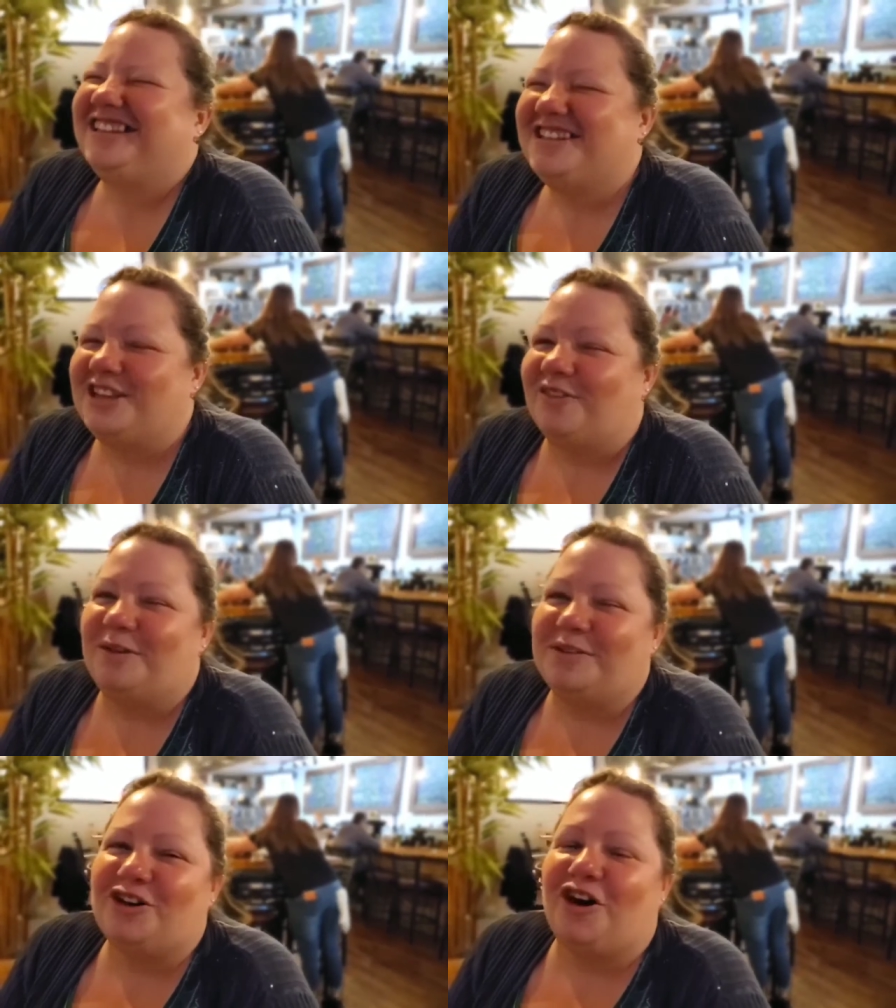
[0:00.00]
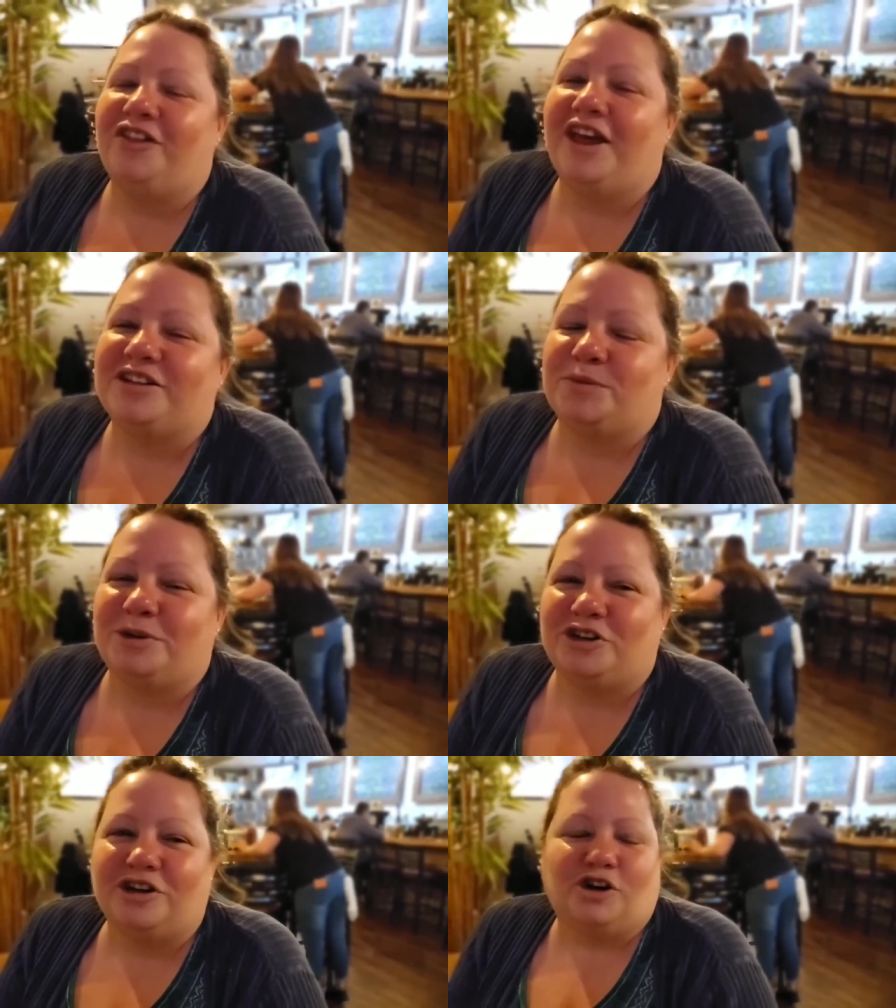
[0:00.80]
sometimes I call it the
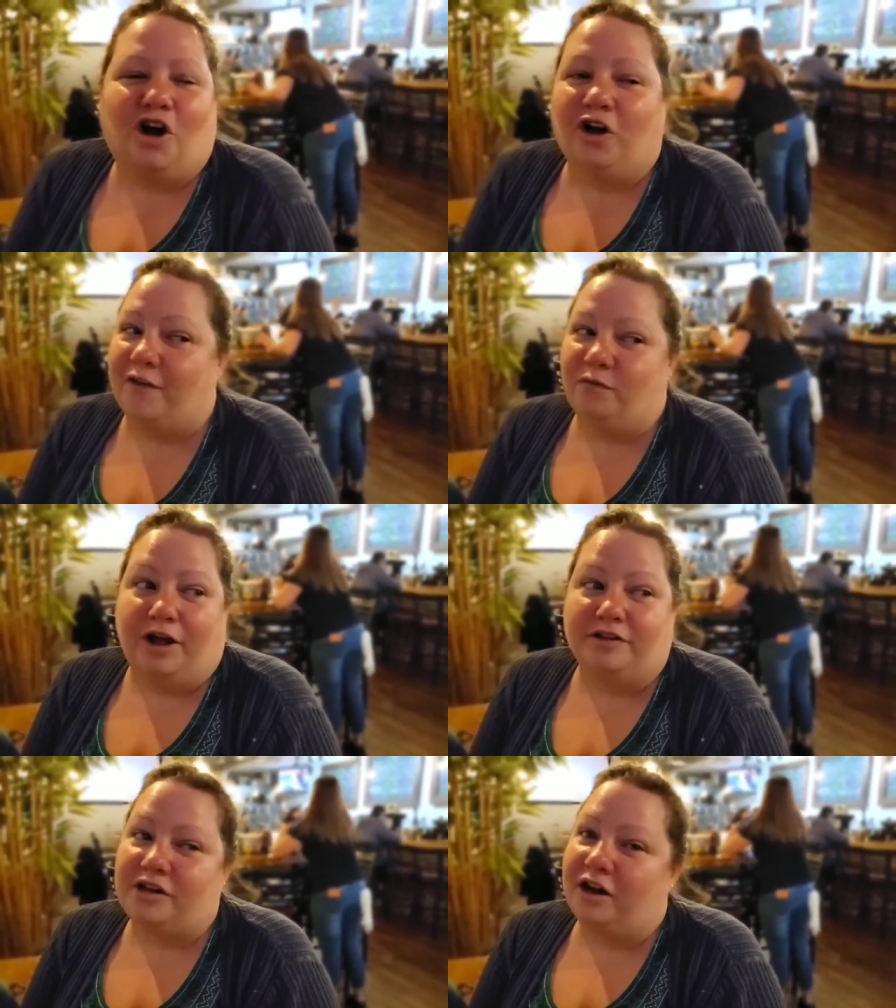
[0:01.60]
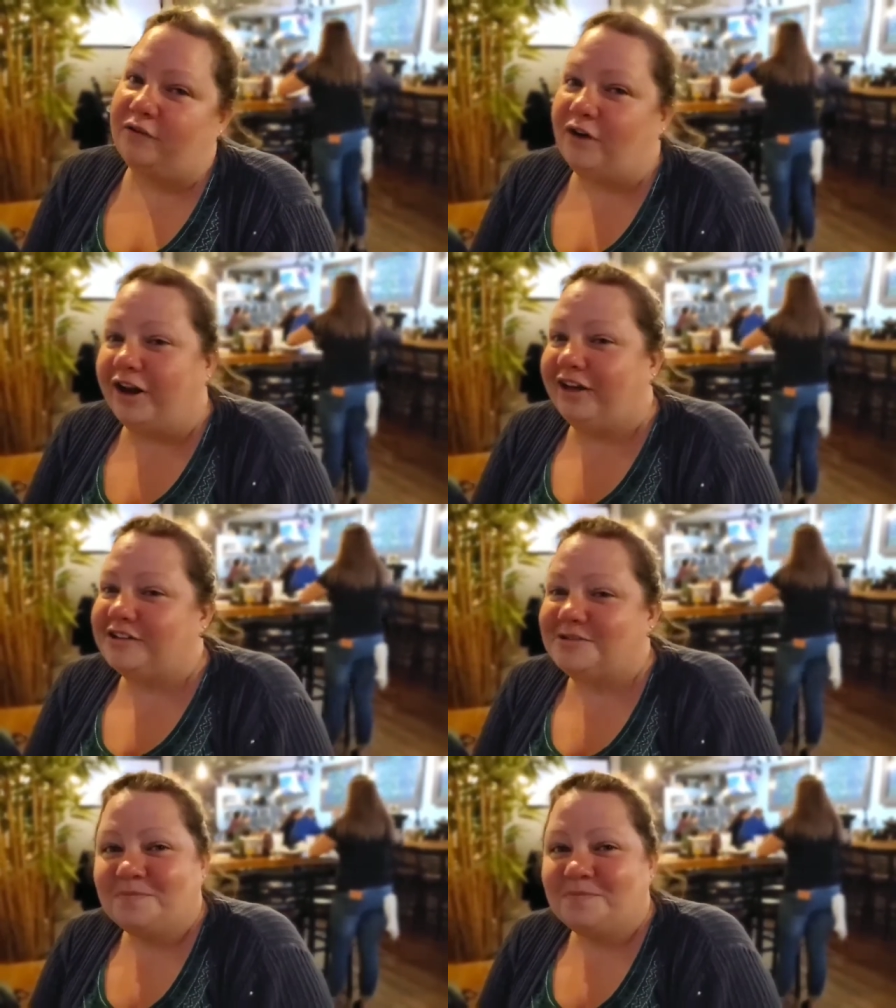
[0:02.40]
exhibitionist hall, and that's not right.